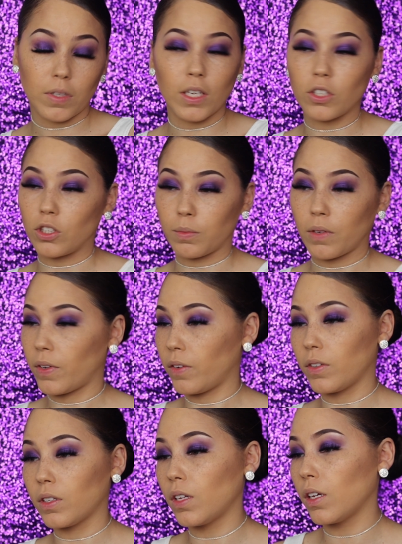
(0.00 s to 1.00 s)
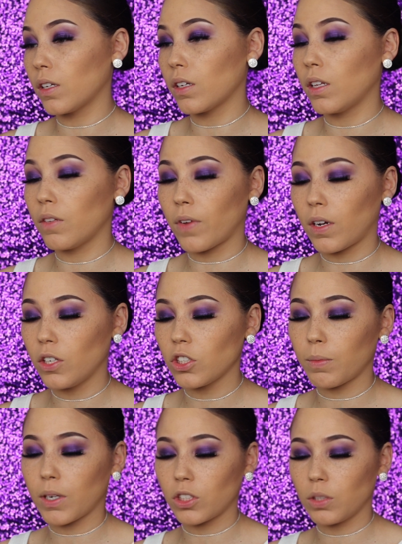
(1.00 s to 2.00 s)
It's just my favorite. Like, and the foundation
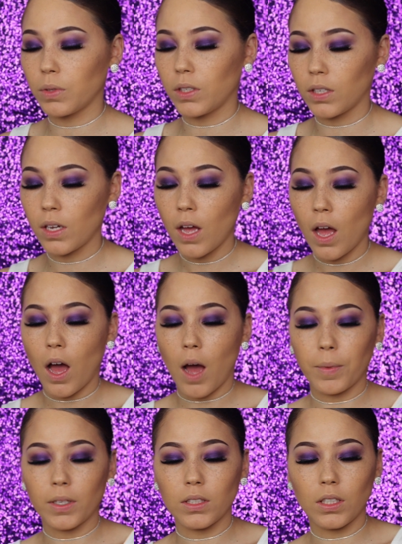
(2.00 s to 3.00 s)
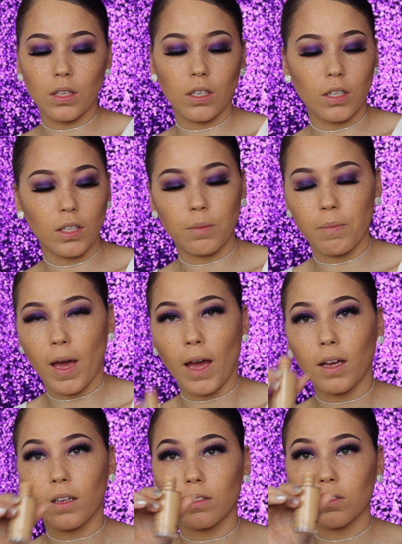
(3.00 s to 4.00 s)
I'm actually wearing, I'm NC30 in
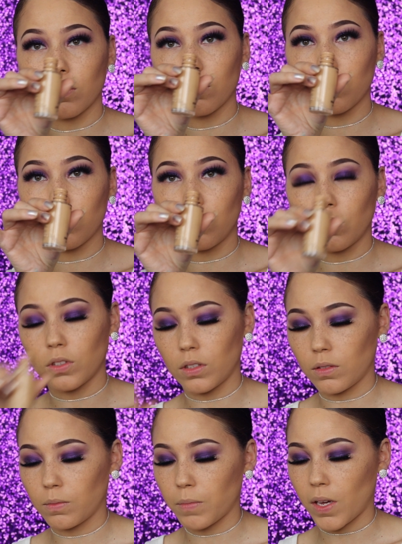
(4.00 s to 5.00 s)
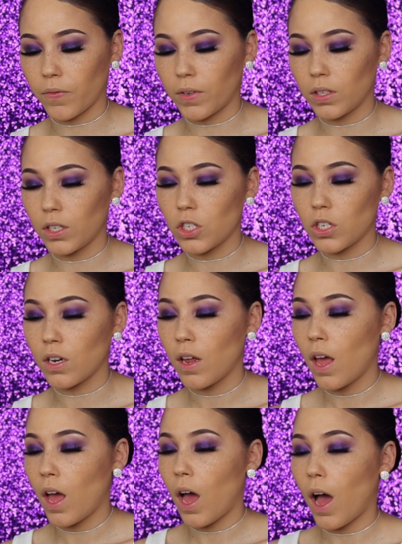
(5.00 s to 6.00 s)
MAC. Use the MAC foundation.
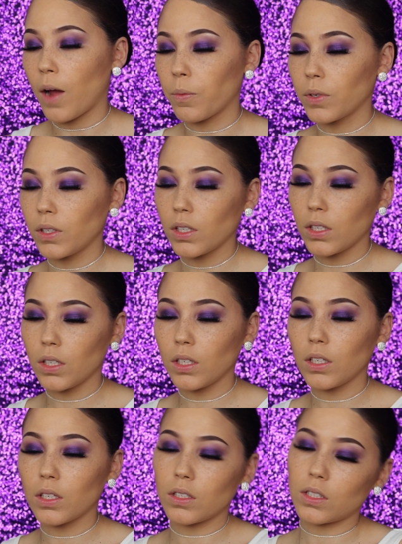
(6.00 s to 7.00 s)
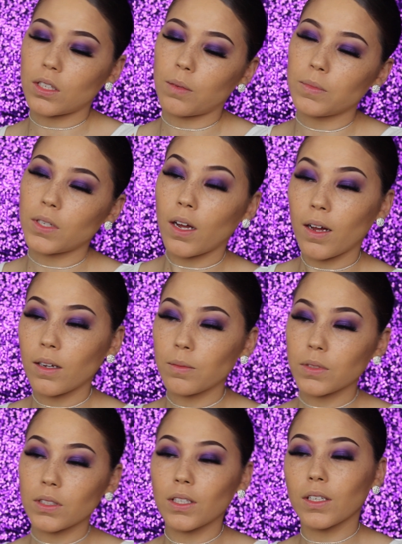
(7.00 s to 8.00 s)

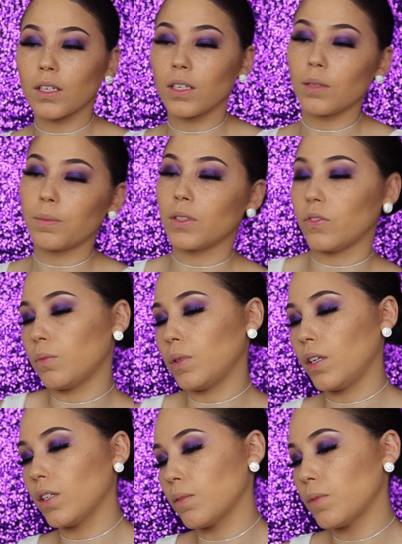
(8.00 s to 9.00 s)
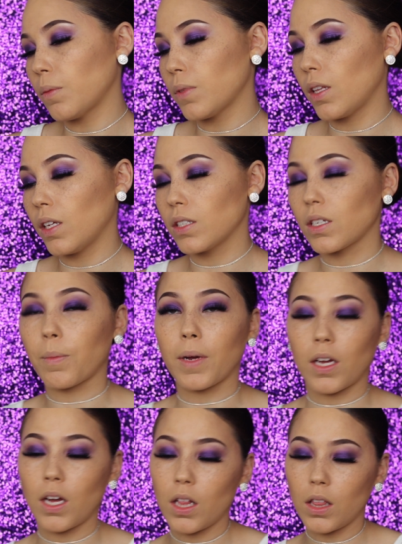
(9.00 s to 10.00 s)
Sometimes, it's like a hit and miss for me. Like, sometimes I think it's not my
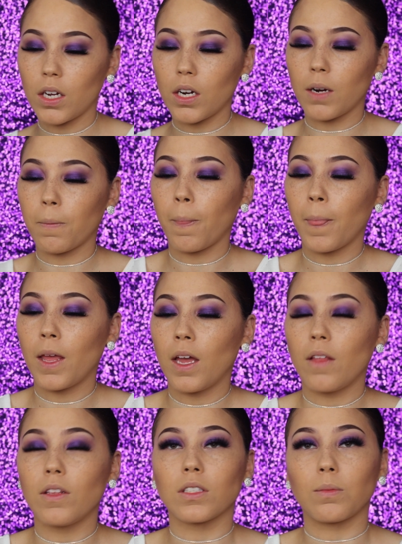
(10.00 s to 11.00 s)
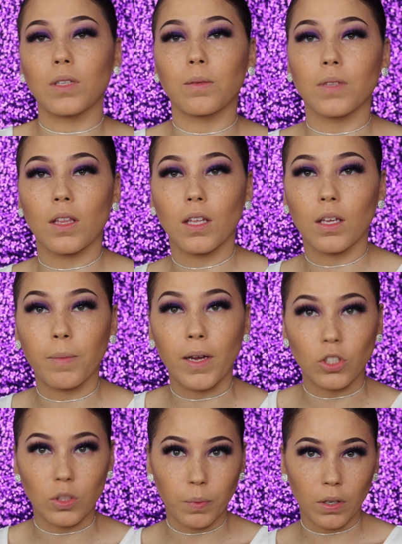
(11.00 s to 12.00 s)
color, and then sometimes I think it
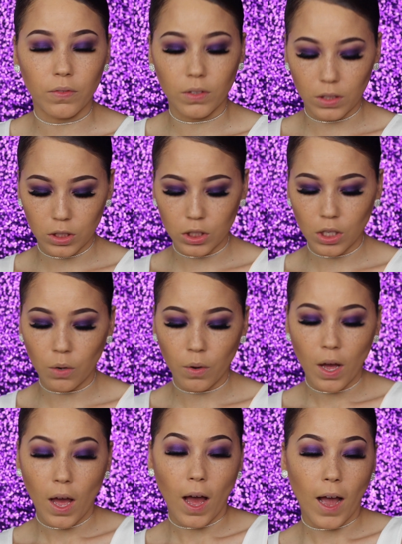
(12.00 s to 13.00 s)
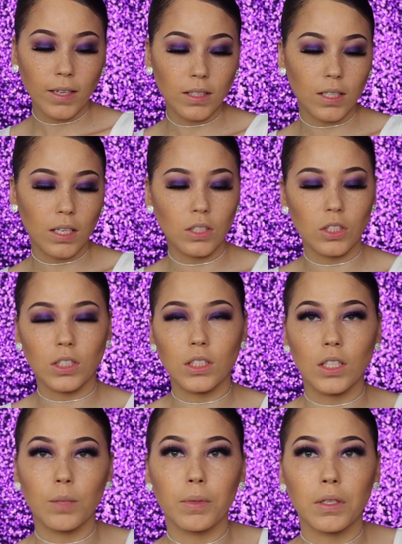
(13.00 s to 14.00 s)
matches perfectly. So I decided just to
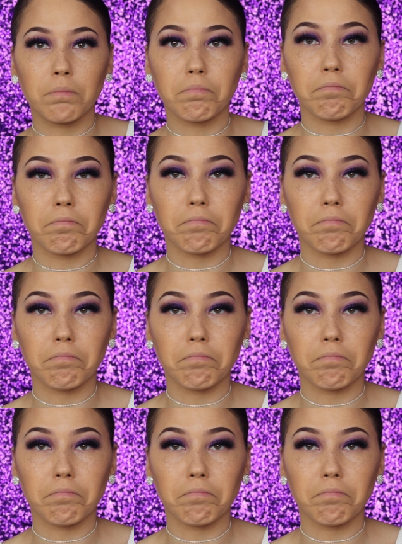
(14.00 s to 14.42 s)
keep it